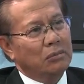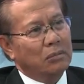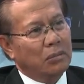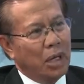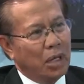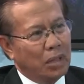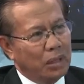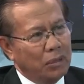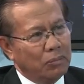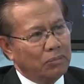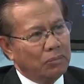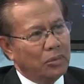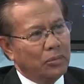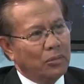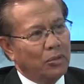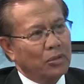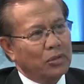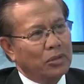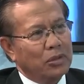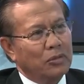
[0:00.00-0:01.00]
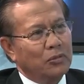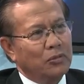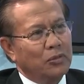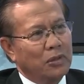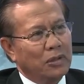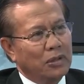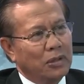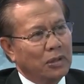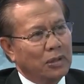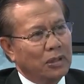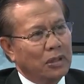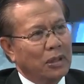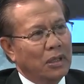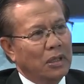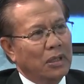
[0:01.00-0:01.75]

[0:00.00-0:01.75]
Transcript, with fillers: market promotion work.